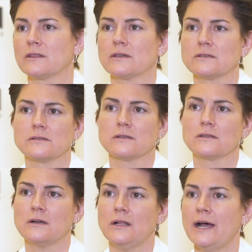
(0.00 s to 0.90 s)
things into
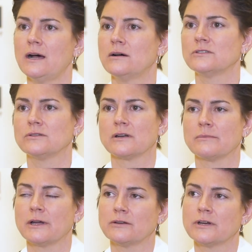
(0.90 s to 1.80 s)
the cloud, doing our
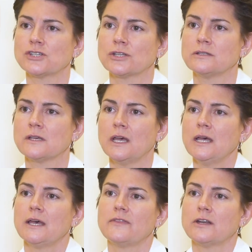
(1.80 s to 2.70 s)
migrations.
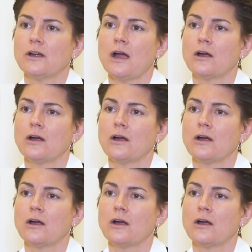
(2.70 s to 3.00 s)
And then